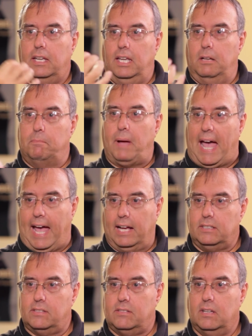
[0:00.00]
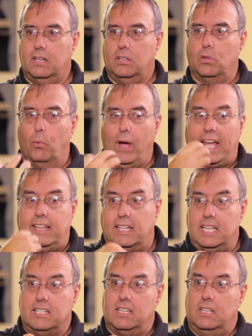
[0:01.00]
impacts the way that
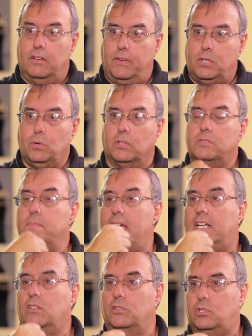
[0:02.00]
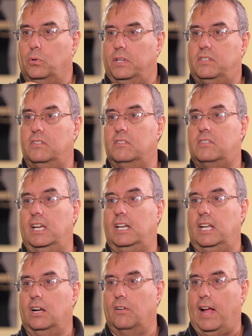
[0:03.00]
these individuals make their choices
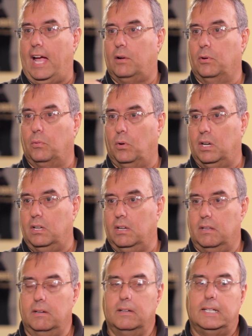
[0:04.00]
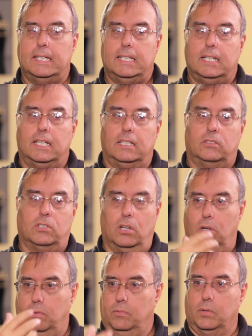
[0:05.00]
and interact with one another.
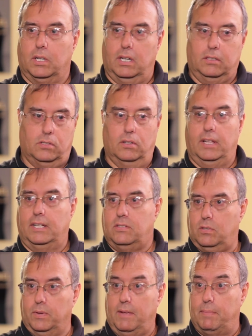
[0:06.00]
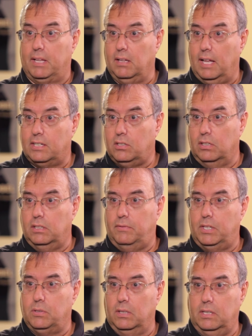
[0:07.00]
So we're gonna. So that's so we have methodological
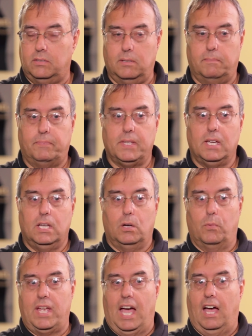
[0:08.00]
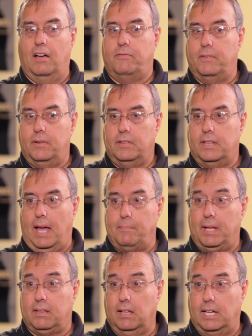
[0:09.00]
individualism. We have that
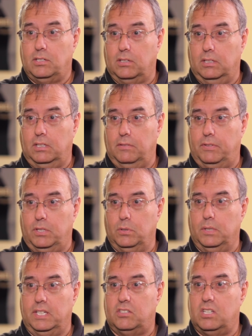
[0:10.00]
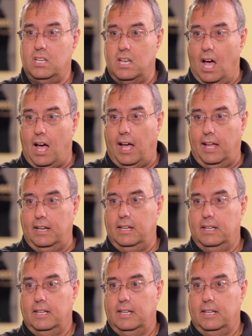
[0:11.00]
methodological individualist not